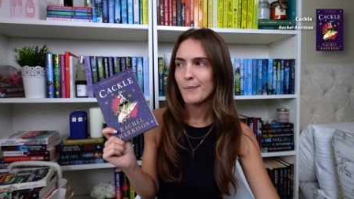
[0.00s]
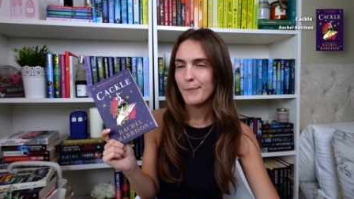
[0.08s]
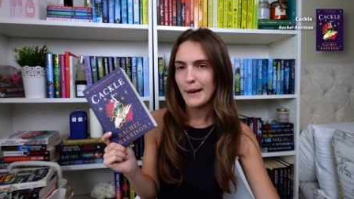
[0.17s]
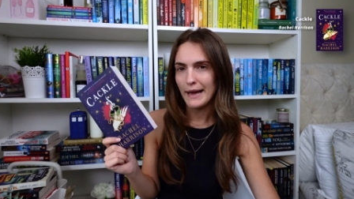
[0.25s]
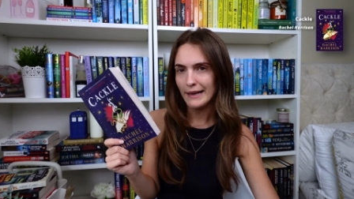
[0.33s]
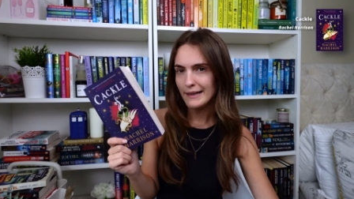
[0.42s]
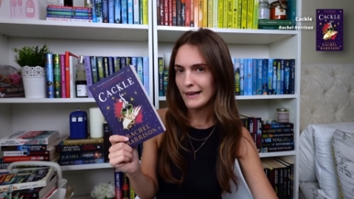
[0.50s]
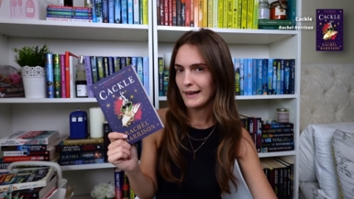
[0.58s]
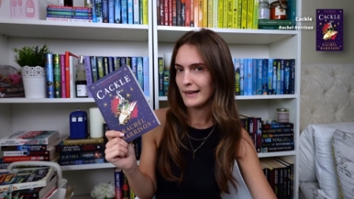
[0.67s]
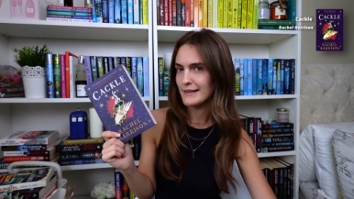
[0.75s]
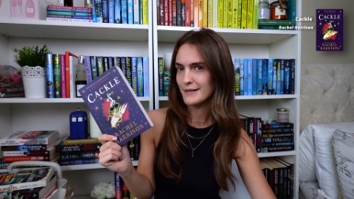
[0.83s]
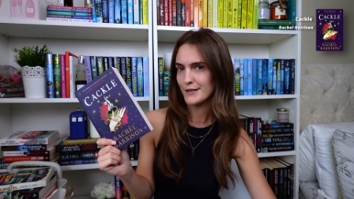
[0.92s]
palette
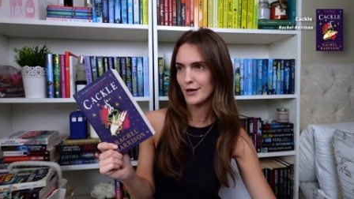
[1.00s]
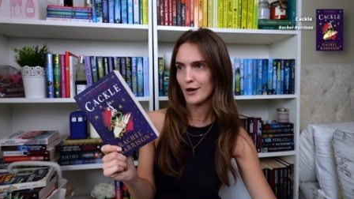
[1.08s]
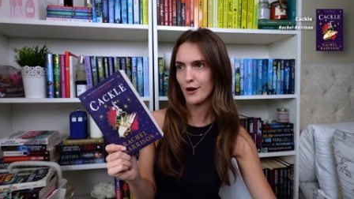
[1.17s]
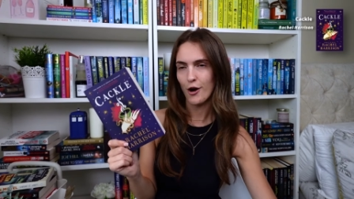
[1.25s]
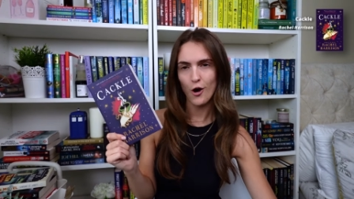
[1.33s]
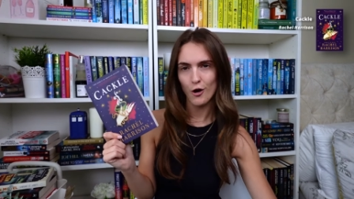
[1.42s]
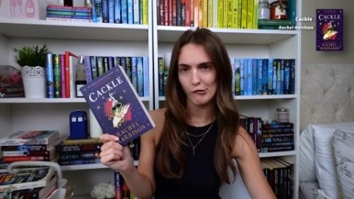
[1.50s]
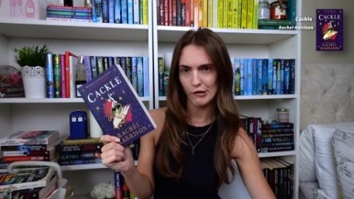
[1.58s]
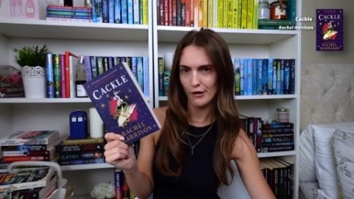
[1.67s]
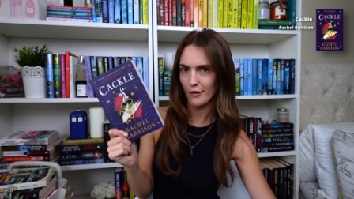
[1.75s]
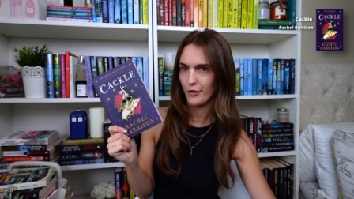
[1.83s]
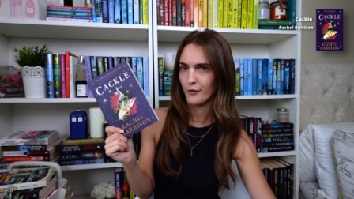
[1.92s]
cleanser,
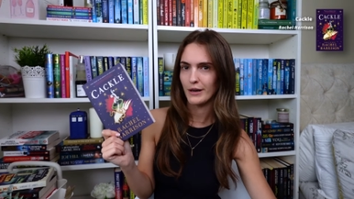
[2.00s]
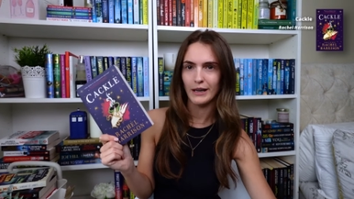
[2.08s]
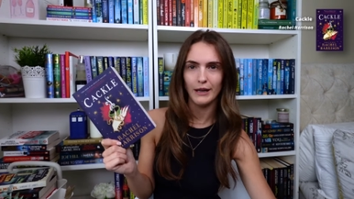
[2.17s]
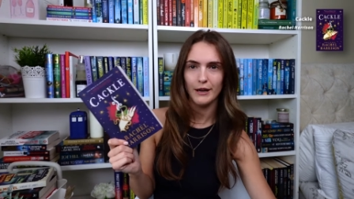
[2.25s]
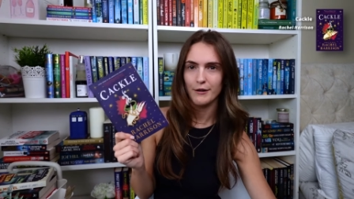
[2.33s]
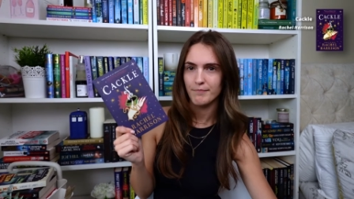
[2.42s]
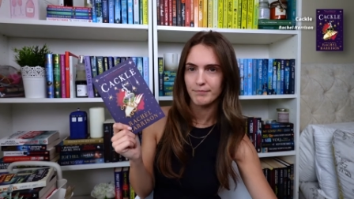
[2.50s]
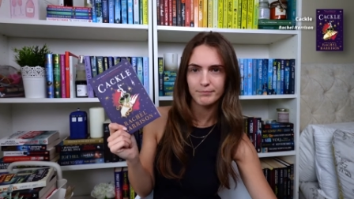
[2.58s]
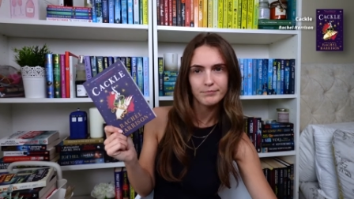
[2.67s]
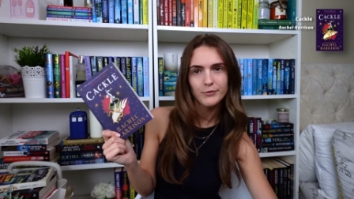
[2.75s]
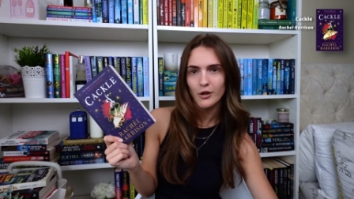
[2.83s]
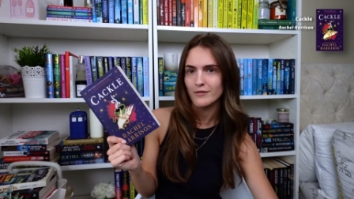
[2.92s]
horror, thriller,
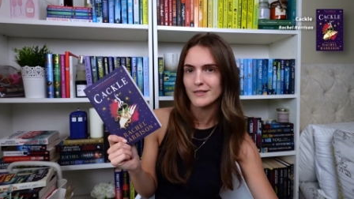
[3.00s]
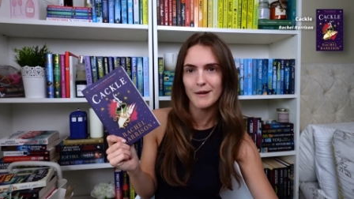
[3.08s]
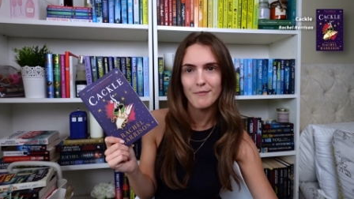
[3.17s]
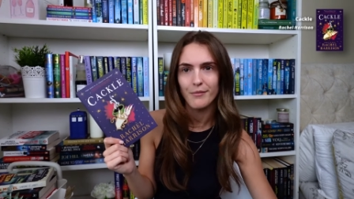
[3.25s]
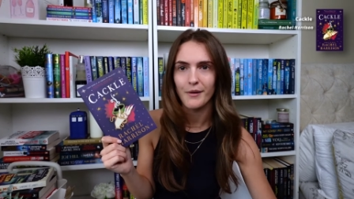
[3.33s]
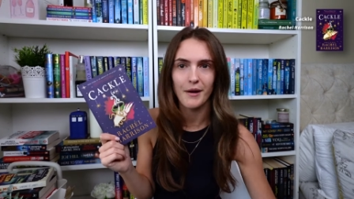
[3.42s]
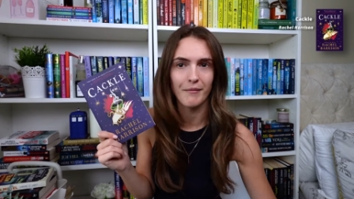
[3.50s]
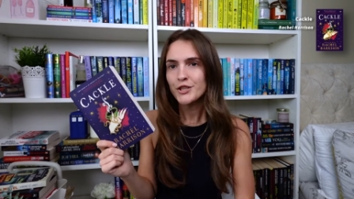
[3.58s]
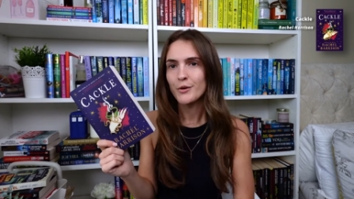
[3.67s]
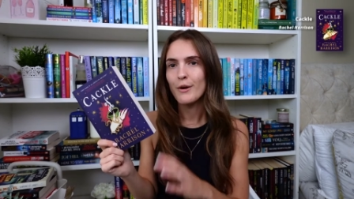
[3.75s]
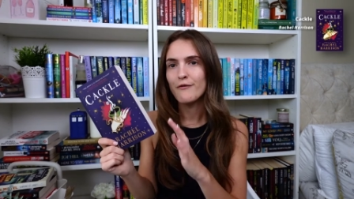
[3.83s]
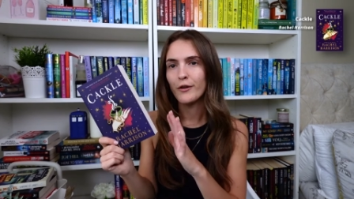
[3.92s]
contemporary.
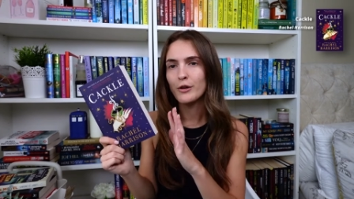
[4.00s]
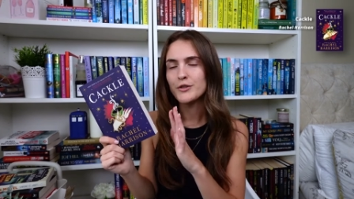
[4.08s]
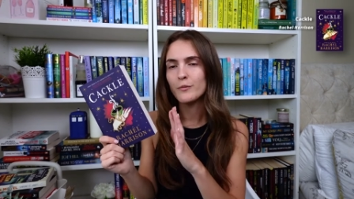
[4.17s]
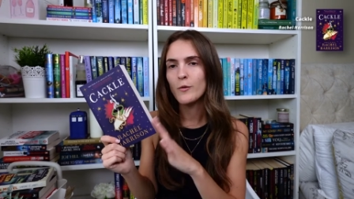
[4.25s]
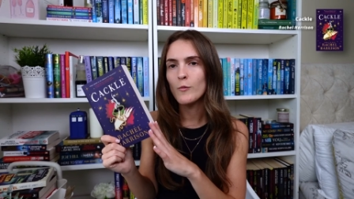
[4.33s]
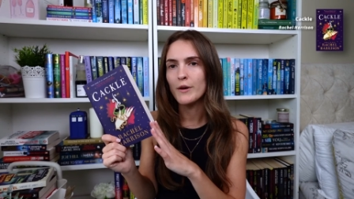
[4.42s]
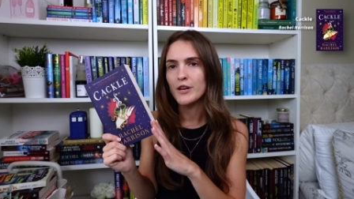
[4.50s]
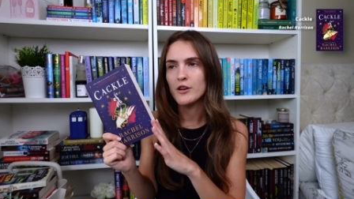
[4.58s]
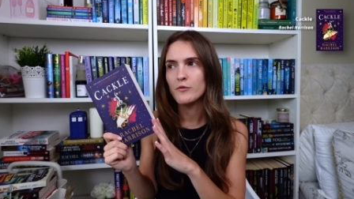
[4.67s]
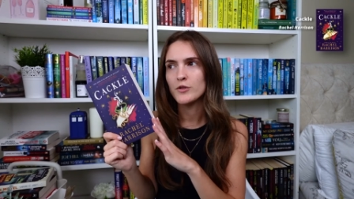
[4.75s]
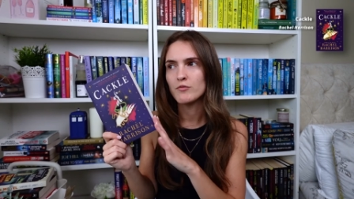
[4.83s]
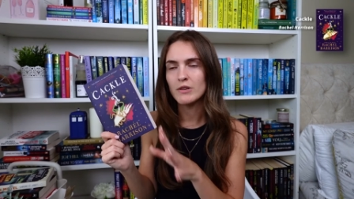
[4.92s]
So it follows a woman
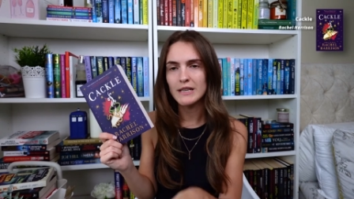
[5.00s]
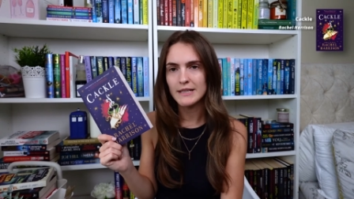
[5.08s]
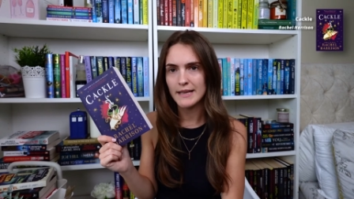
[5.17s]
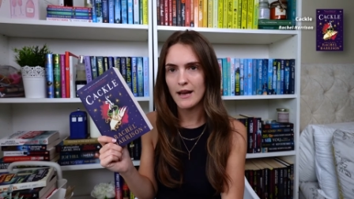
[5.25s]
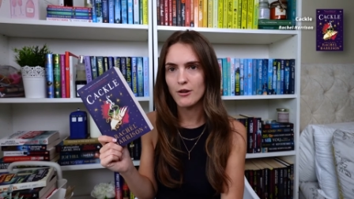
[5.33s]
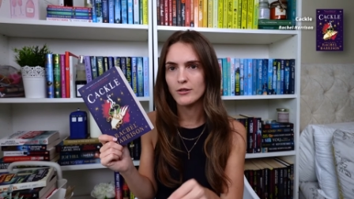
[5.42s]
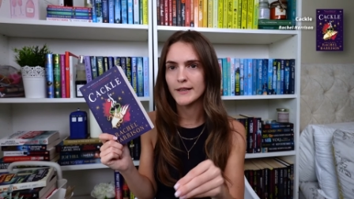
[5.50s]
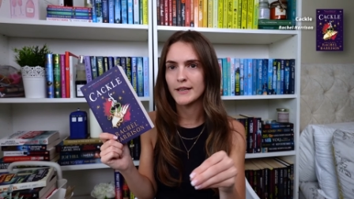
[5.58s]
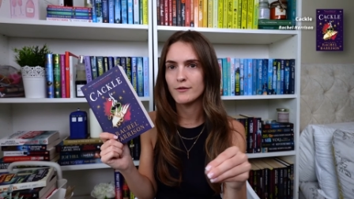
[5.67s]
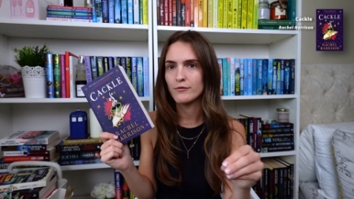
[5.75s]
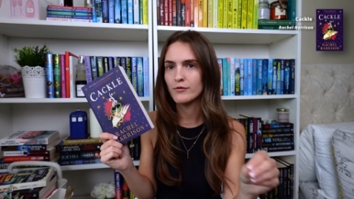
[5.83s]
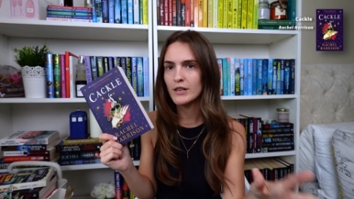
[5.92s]
who was really settled, had
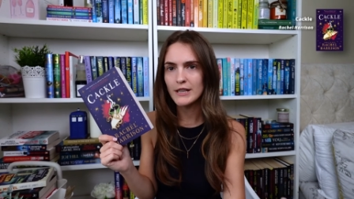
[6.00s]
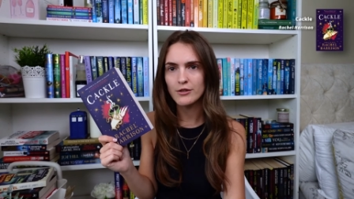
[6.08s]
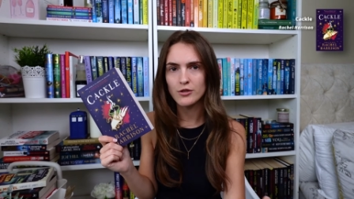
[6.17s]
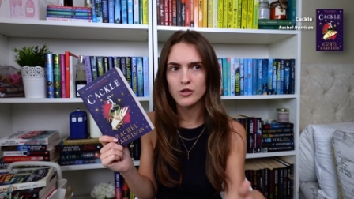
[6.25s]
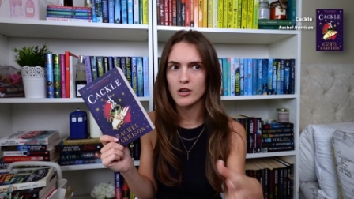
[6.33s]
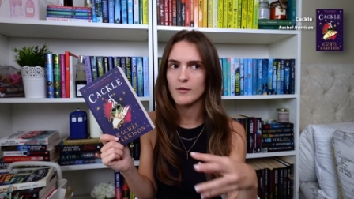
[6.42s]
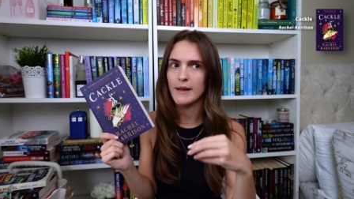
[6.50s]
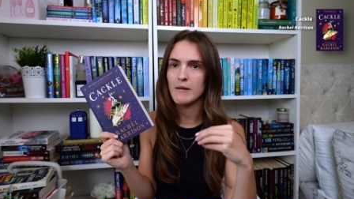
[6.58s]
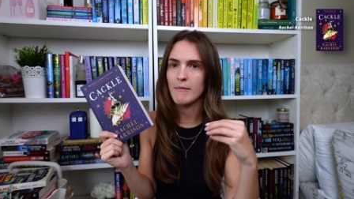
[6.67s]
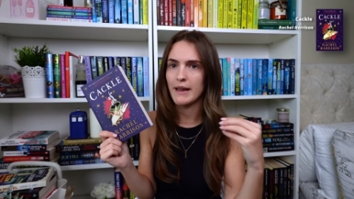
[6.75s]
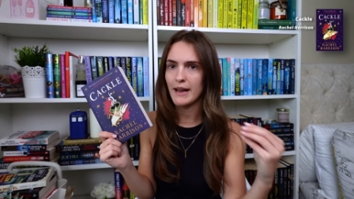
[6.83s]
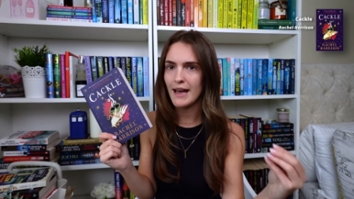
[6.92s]
a really good job
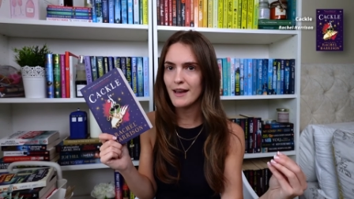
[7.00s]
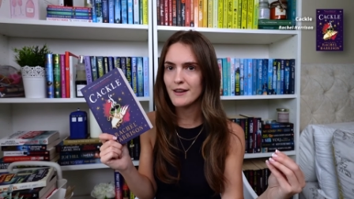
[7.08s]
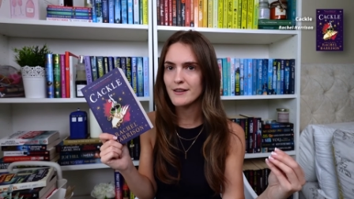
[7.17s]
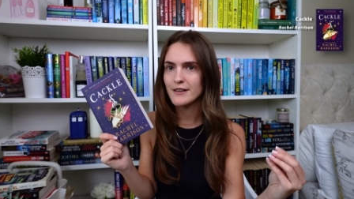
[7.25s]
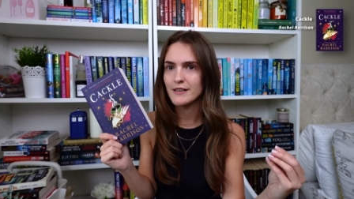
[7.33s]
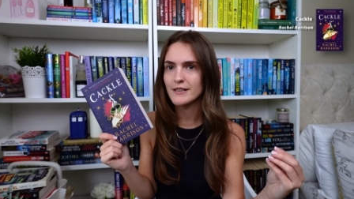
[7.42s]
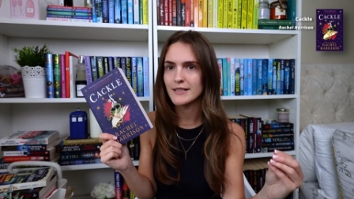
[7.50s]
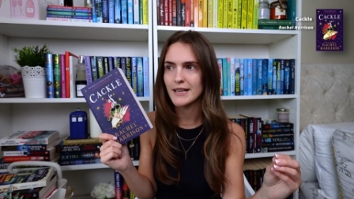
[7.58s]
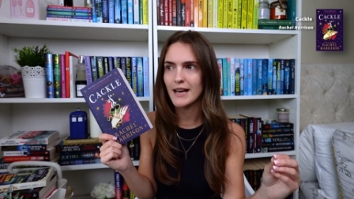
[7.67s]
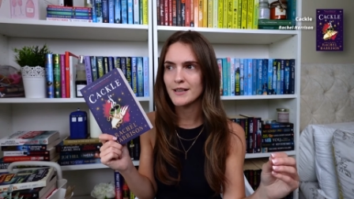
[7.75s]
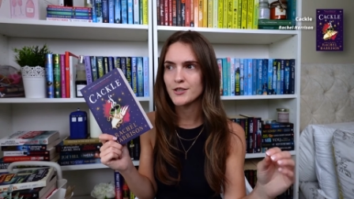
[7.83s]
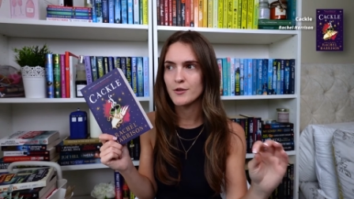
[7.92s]
in Manhattan and
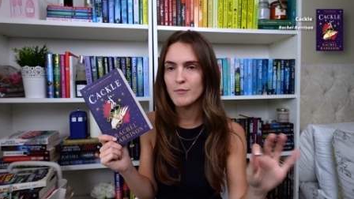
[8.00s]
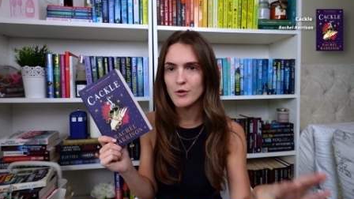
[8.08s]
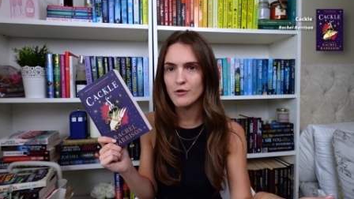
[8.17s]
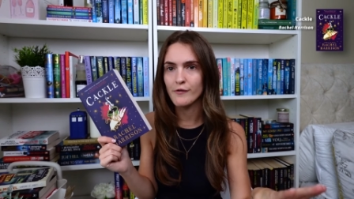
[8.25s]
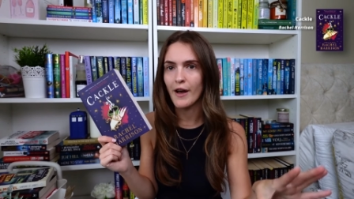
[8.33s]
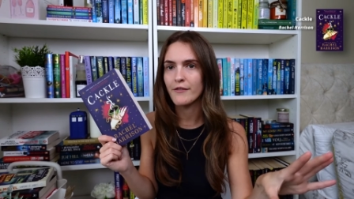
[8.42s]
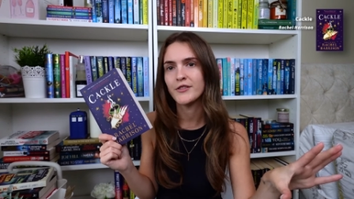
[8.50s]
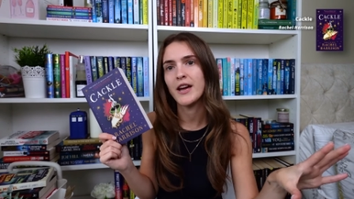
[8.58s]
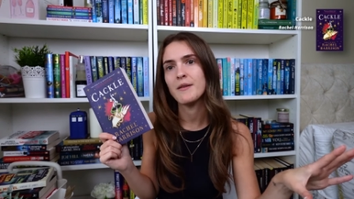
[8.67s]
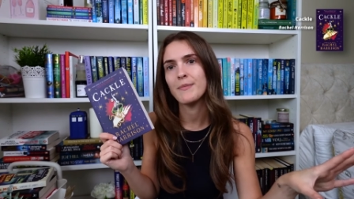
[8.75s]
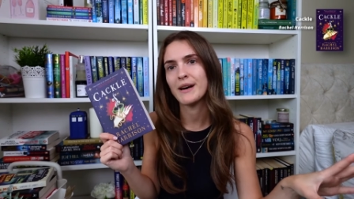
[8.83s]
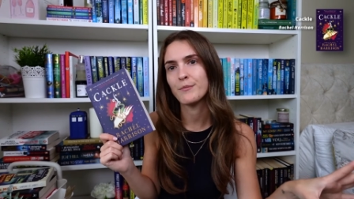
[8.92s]
decides to move after
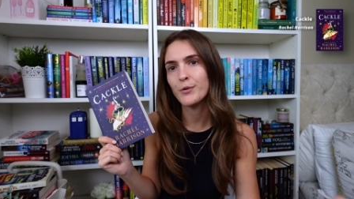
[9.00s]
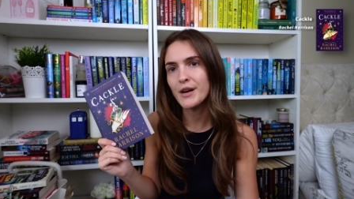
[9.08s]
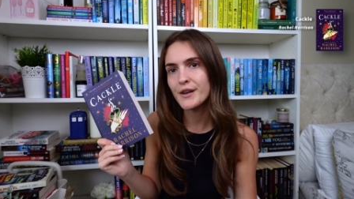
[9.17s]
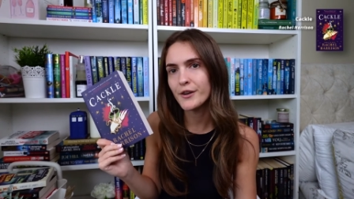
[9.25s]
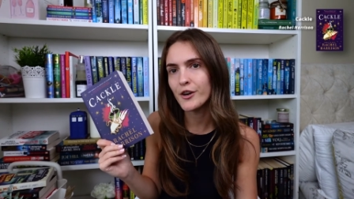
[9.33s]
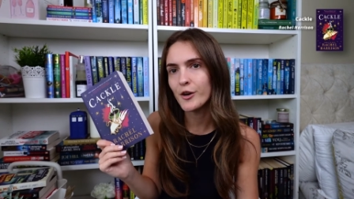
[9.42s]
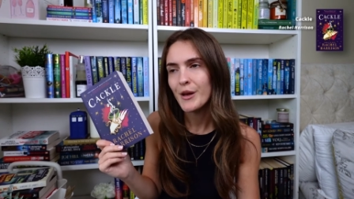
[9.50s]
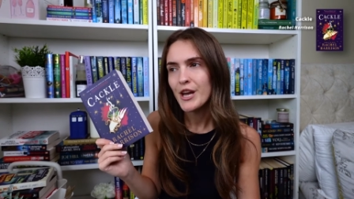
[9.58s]
a bad breakup.